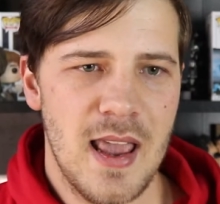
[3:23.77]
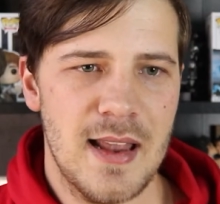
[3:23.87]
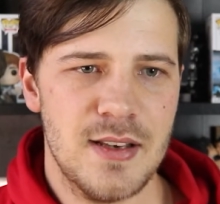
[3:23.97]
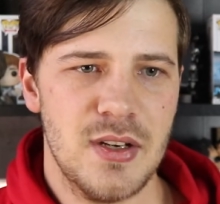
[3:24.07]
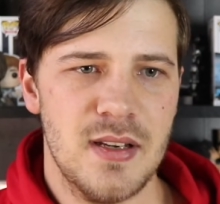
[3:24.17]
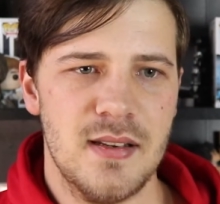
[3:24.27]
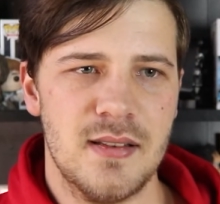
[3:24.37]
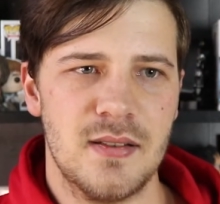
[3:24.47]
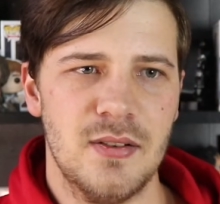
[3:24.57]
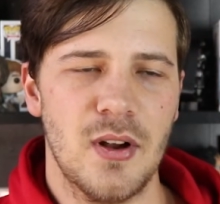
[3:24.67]
And
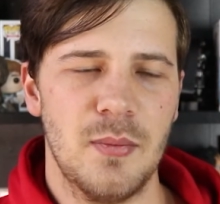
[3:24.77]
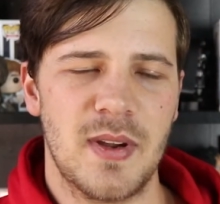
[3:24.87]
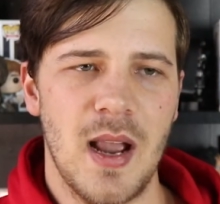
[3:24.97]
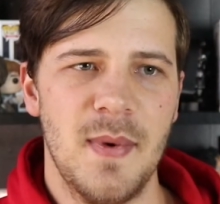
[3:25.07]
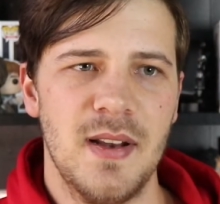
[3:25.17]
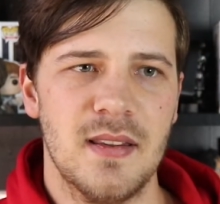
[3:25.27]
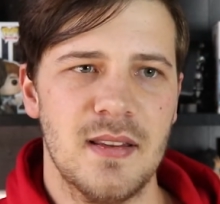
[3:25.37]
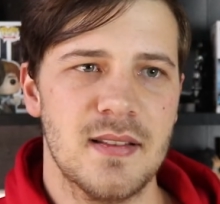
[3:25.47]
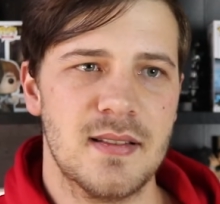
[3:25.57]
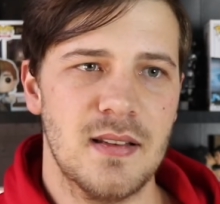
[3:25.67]
she's, you know, becoming
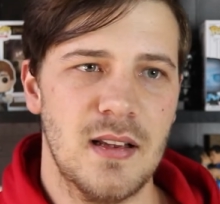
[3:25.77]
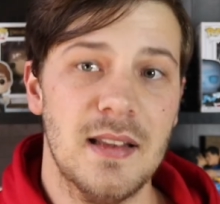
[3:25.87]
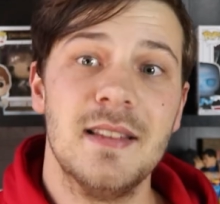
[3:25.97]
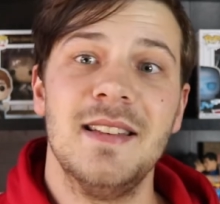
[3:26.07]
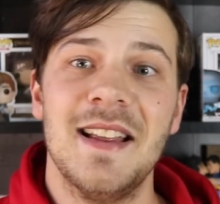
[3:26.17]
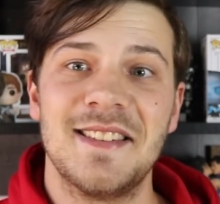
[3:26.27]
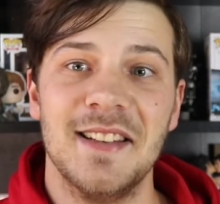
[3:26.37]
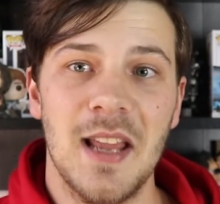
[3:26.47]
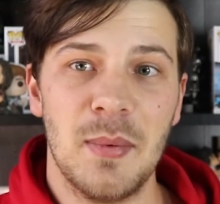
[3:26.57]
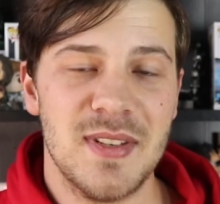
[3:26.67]
this internet
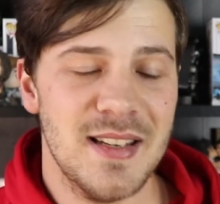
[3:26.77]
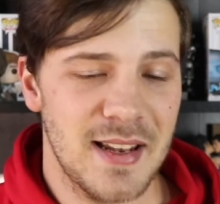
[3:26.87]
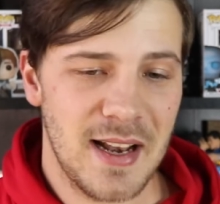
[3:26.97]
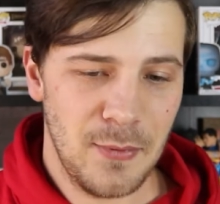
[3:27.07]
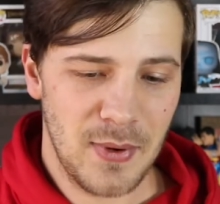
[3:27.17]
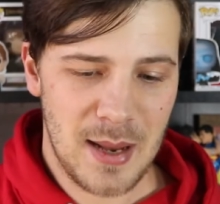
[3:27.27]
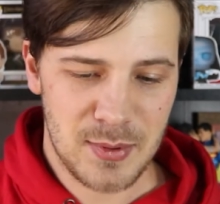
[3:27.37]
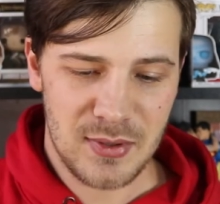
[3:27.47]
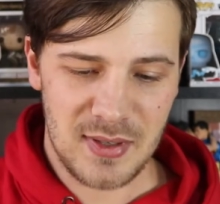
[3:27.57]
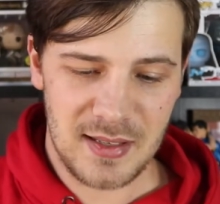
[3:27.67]
celebrity that everyone
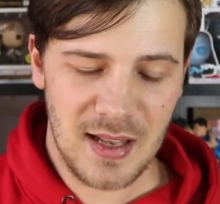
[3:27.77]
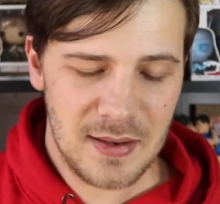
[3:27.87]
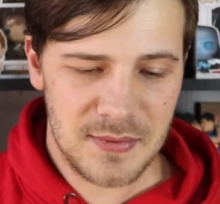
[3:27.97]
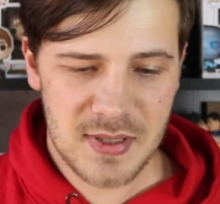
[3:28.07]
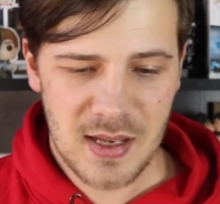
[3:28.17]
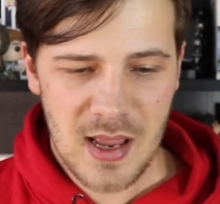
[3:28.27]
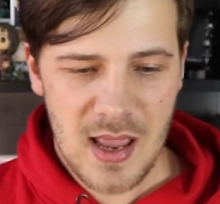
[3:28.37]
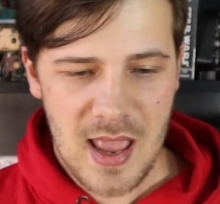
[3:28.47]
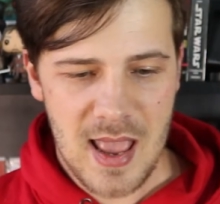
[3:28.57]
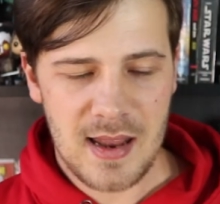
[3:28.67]
absolutely loves.
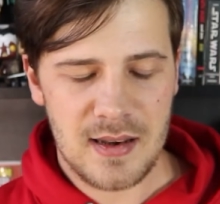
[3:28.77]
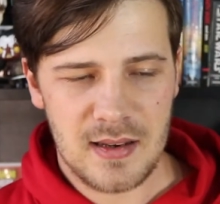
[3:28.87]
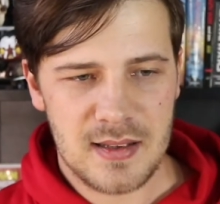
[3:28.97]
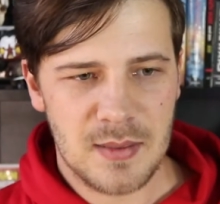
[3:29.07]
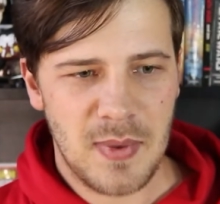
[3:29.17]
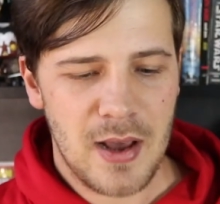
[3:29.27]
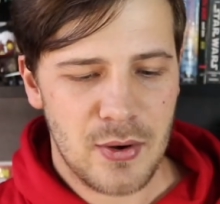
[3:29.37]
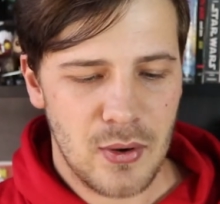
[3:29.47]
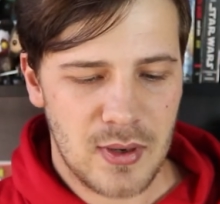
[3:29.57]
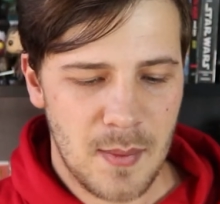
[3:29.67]
And it's about
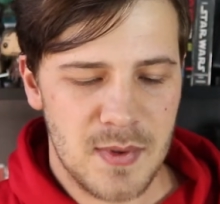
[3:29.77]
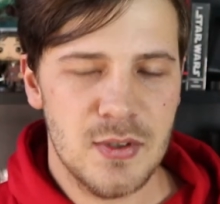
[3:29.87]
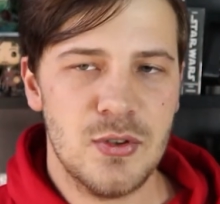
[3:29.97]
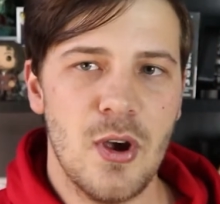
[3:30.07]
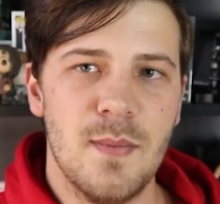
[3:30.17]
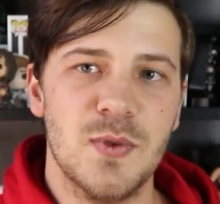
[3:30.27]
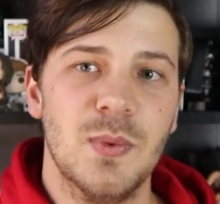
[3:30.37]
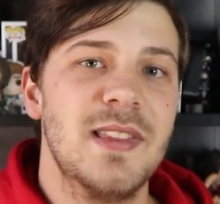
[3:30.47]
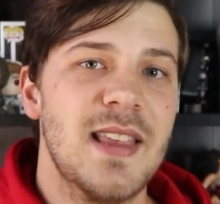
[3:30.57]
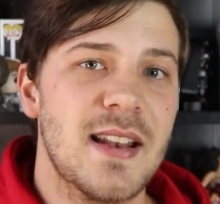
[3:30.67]
her coming to terms
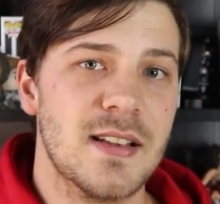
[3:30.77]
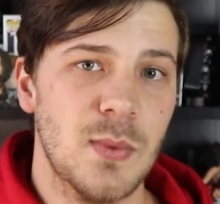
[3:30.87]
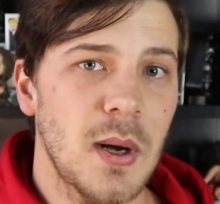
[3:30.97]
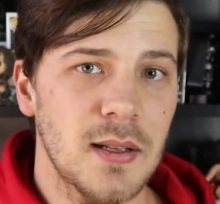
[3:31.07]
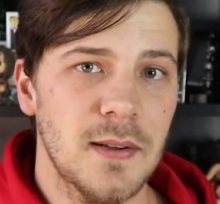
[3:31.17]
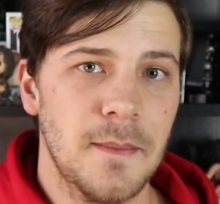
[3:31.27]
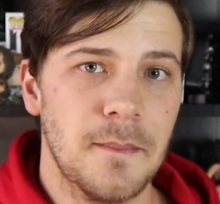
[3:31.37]
with that as well.